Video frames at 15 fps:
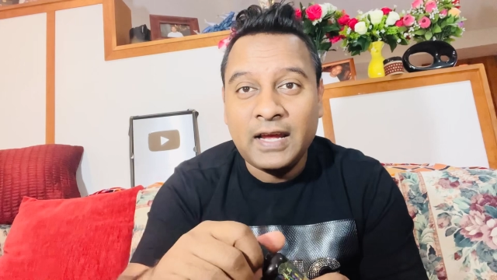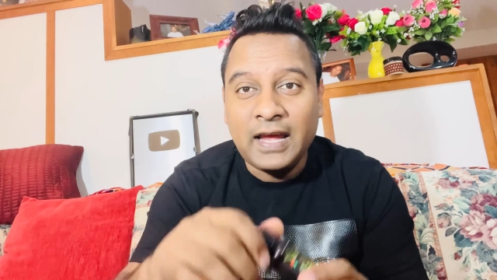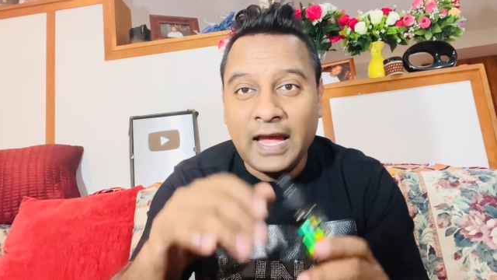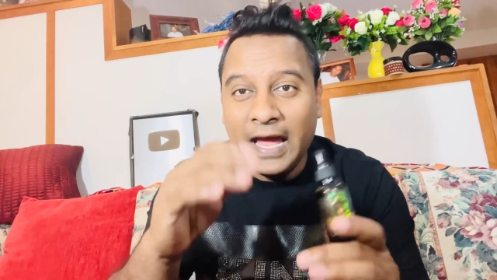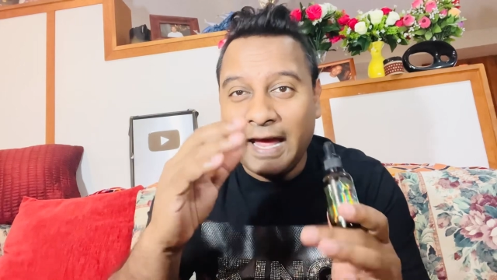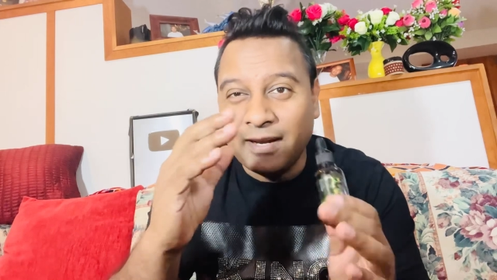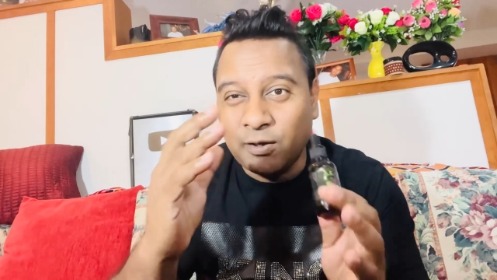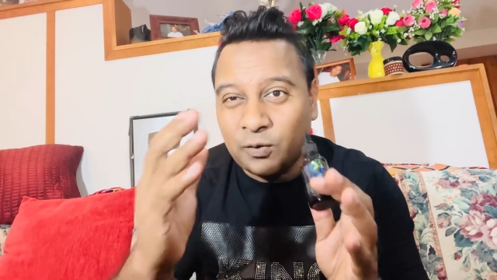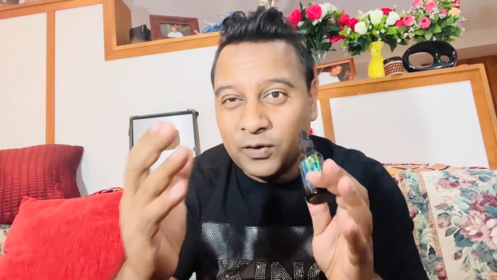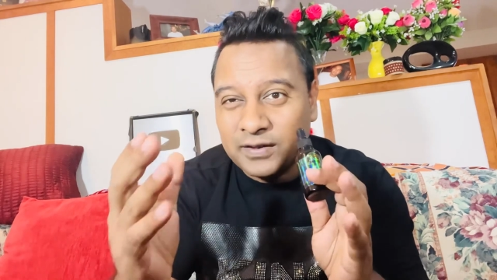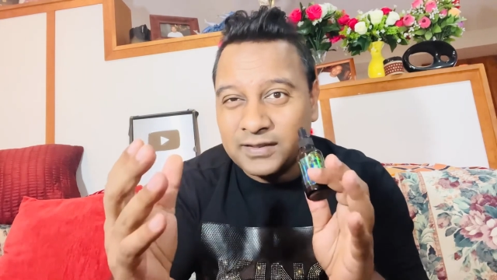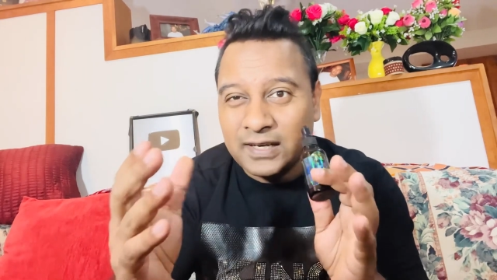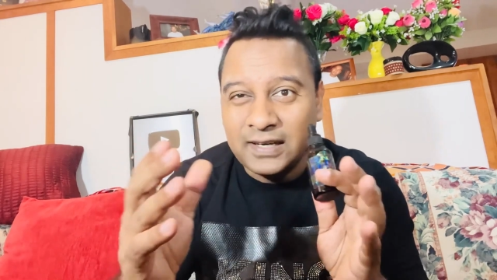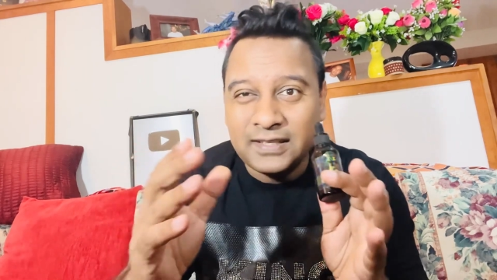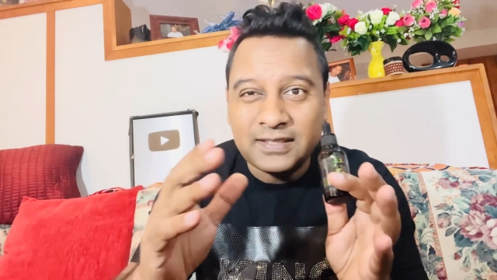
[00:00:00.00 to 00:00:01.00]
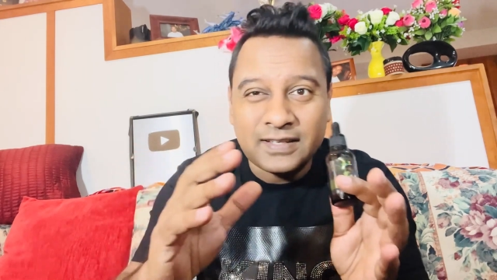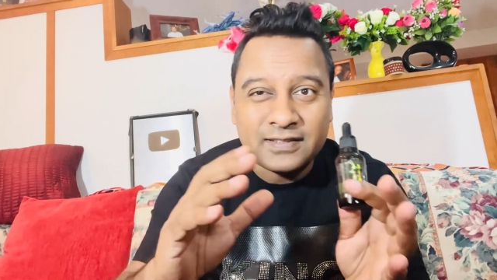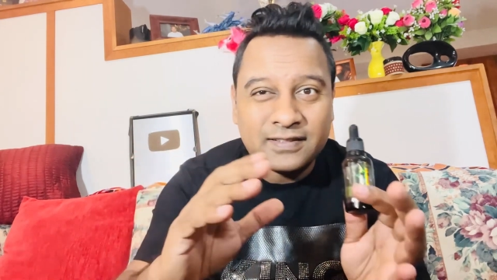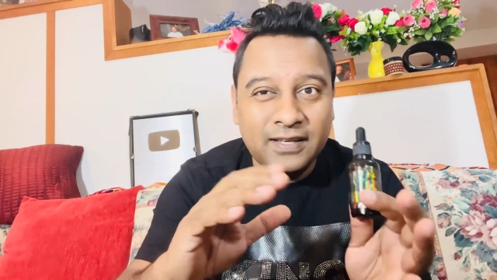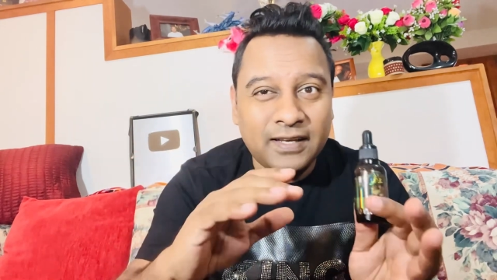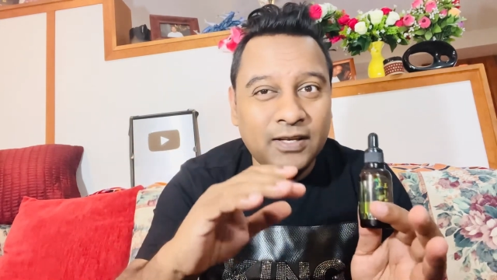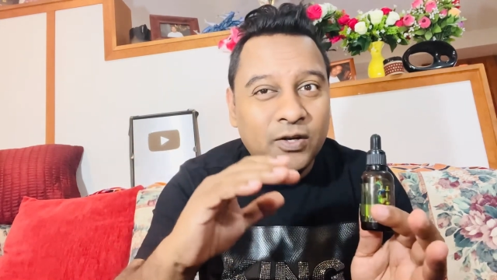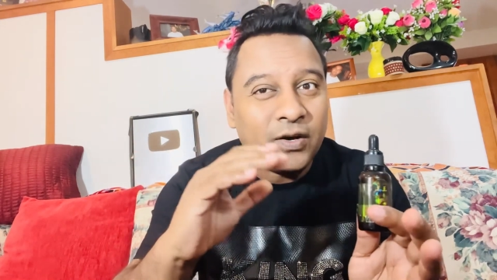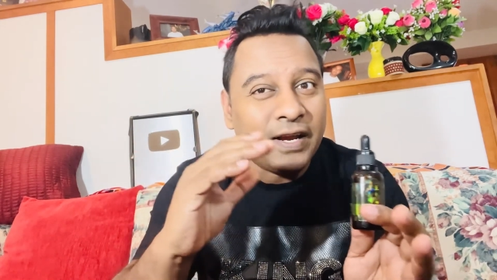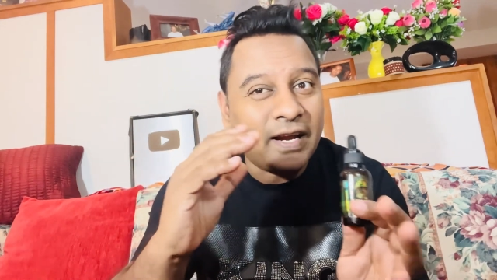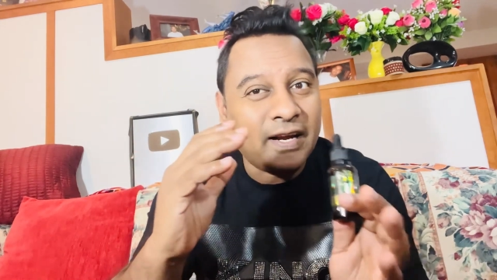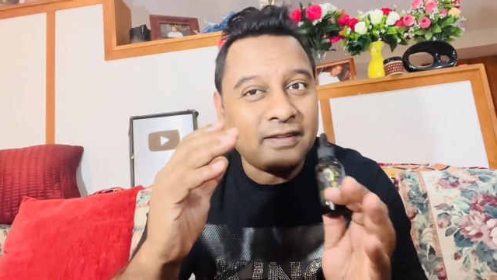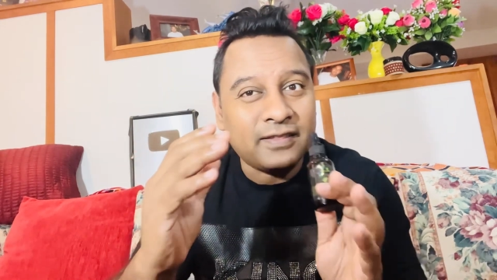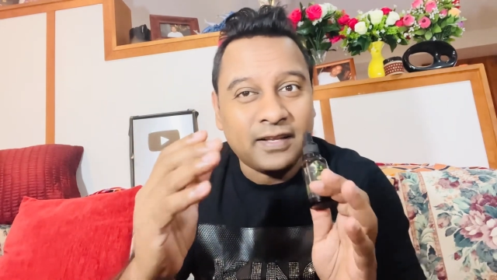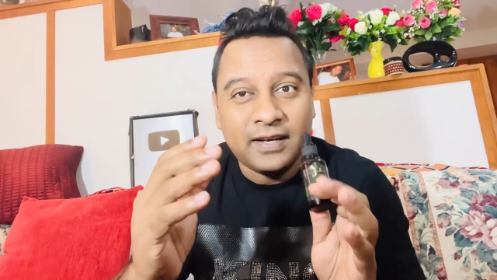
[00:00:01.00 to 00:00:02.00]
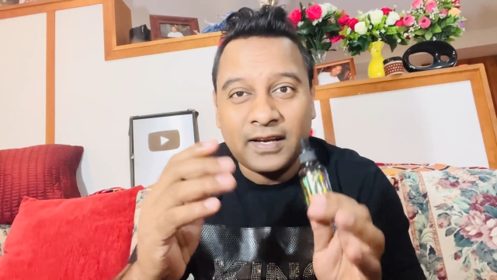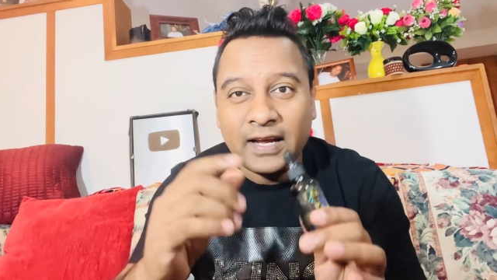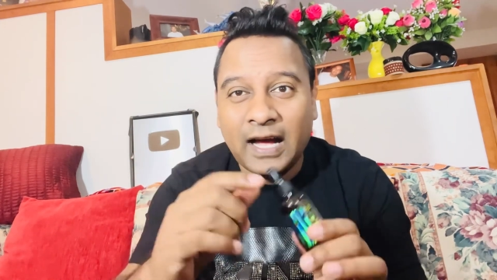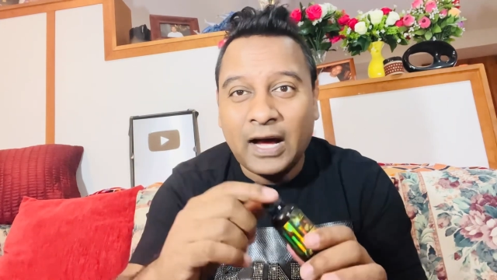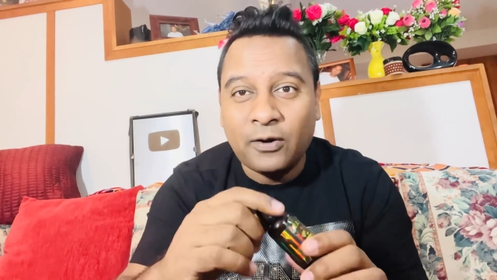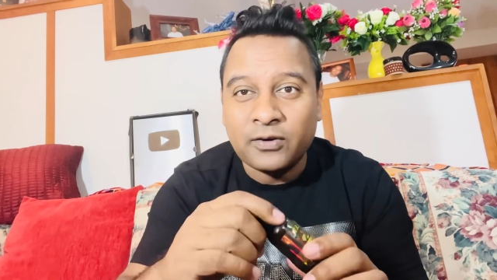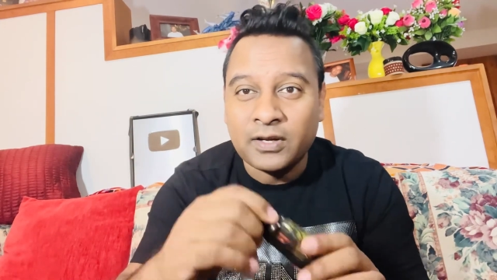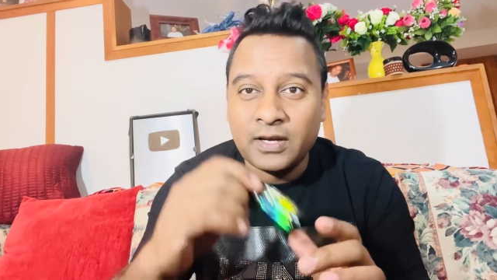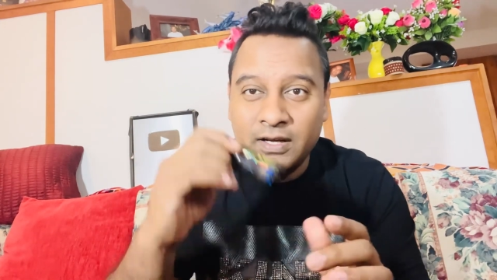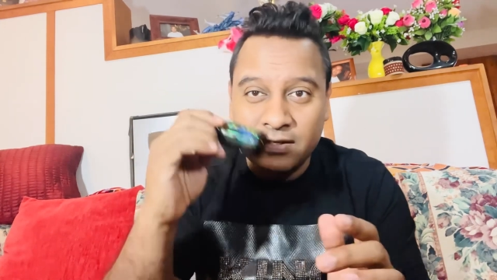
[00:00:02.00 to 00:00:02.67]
and you recently just seeing your hair thinning out,